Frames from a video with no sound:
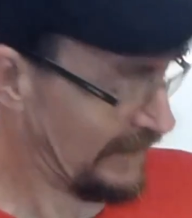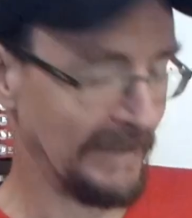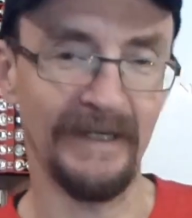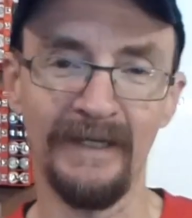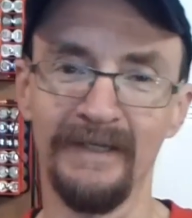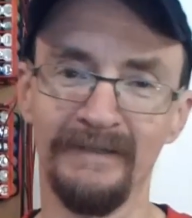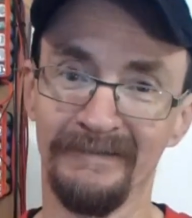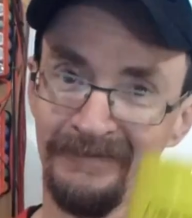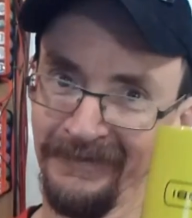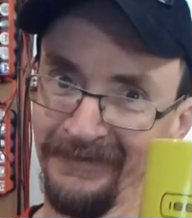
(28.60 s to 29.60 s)
And
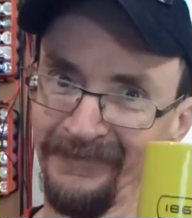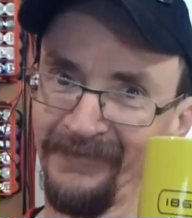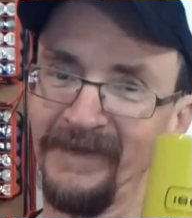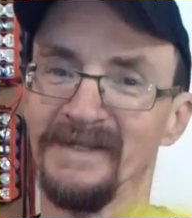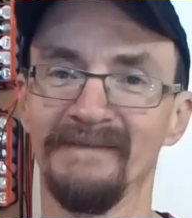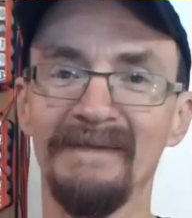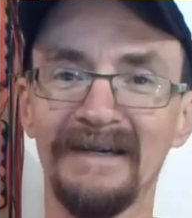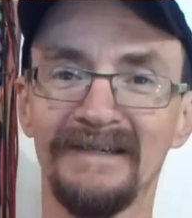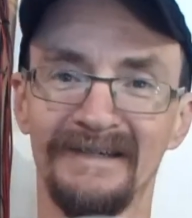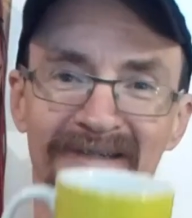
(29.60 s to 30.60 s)
there's the
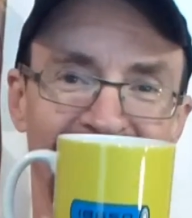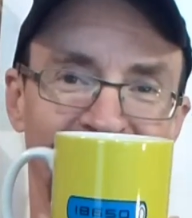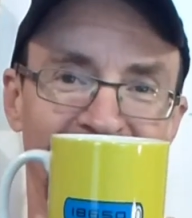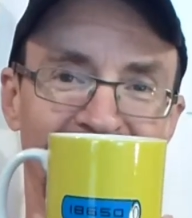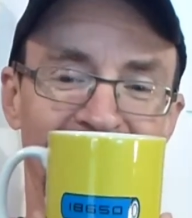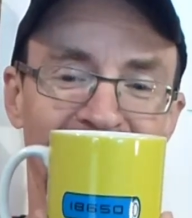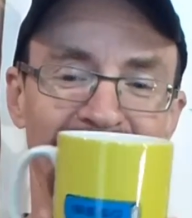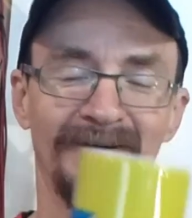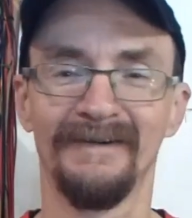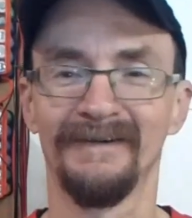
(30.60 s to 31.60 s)
mug.
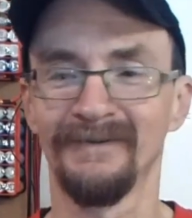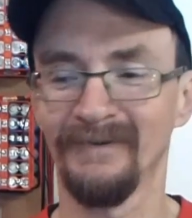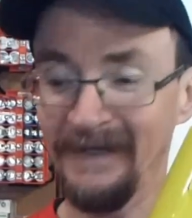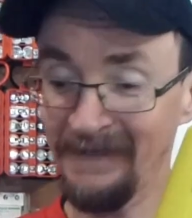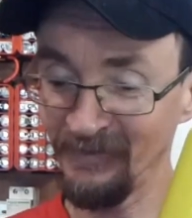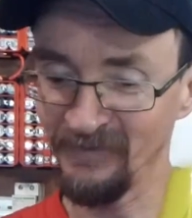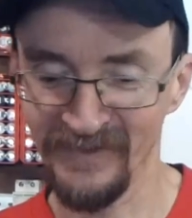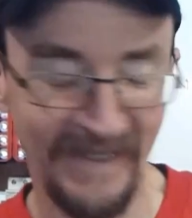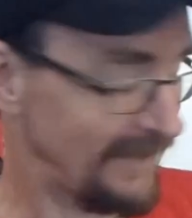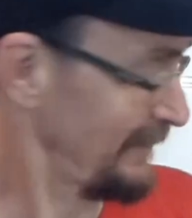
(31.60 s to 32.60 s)
Quite happy
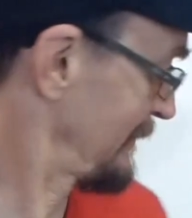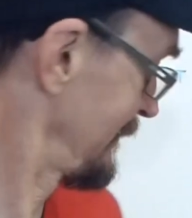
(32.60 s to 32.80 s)
with that.